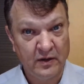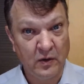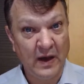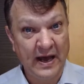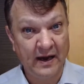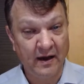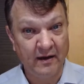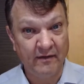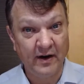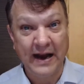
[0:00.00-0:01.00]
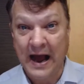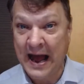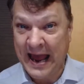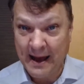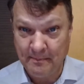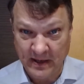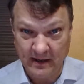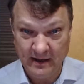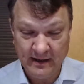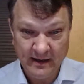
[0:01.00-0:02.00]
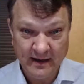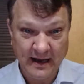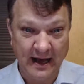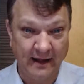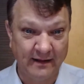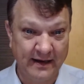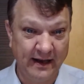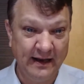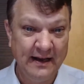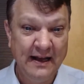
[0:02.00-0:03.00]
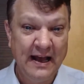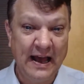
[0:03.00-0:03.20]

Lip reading: you had a very happy holiday,